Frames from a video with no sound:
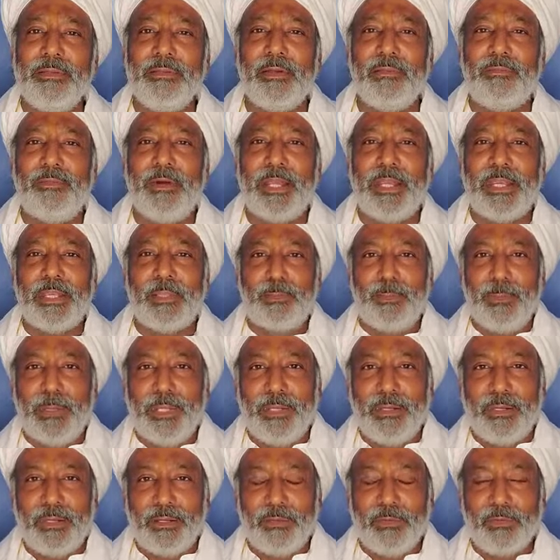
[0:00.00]
of our
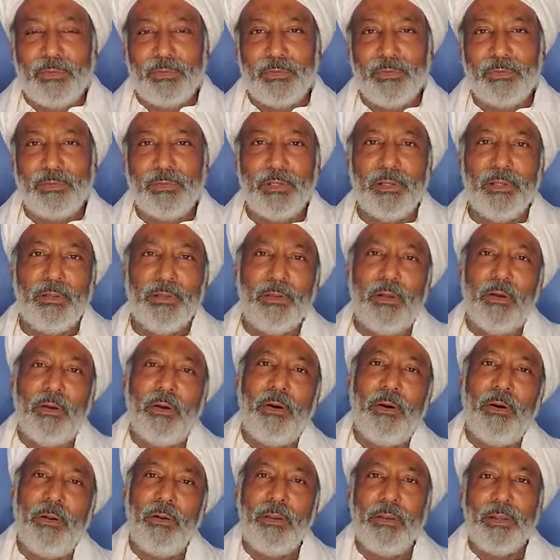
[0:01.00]
experiences, in
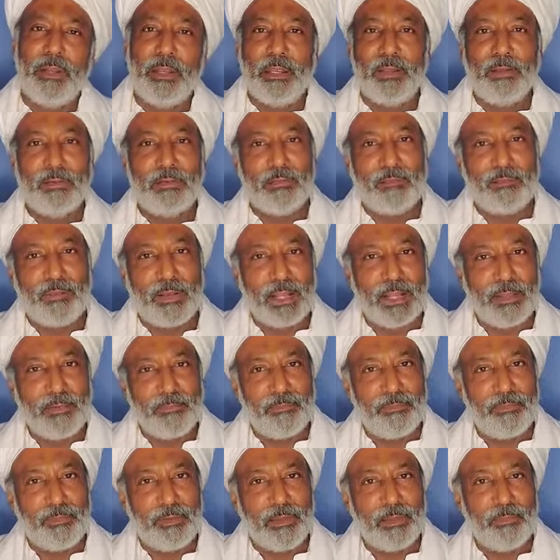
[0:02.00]
all layers of
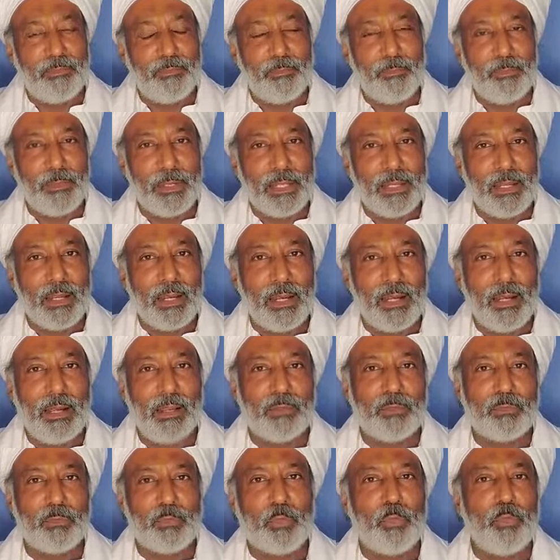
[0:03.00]
life, if we are
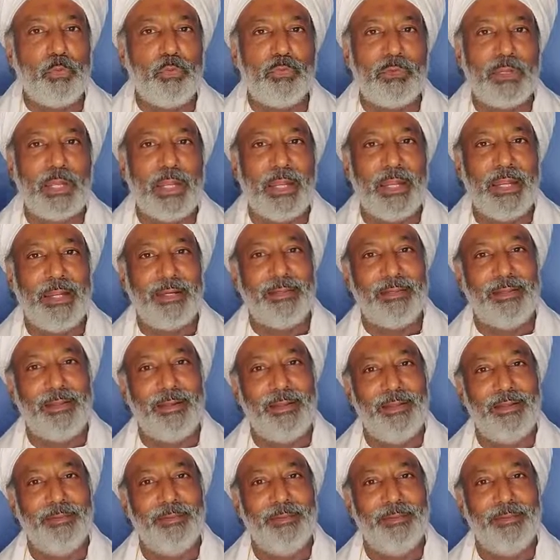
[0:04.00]
so connected,